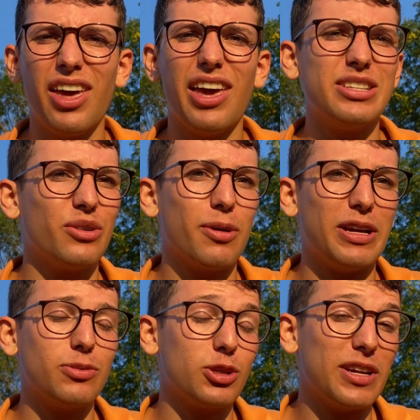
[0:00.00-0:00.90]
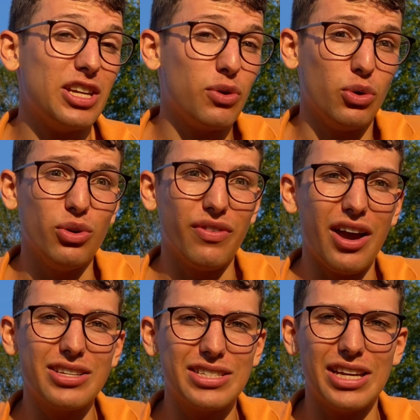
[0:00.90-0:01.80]
It's not compatible, especially if you're at
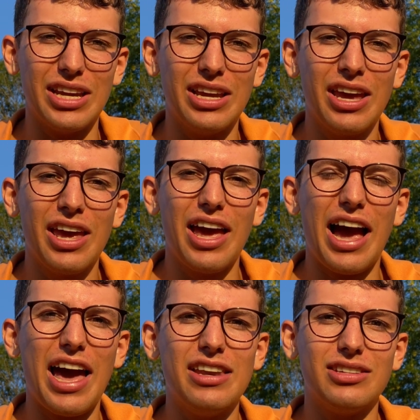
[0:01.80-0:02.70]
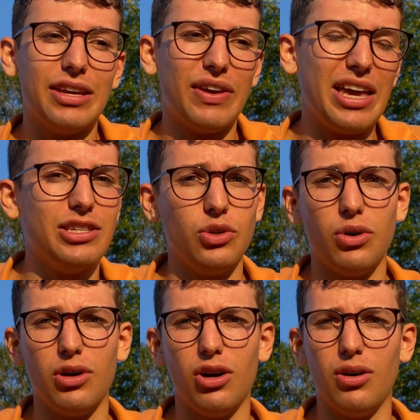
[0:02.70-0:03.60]
university. And if it is,
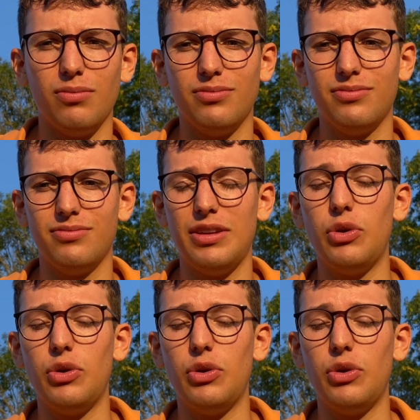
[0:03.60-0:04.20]
if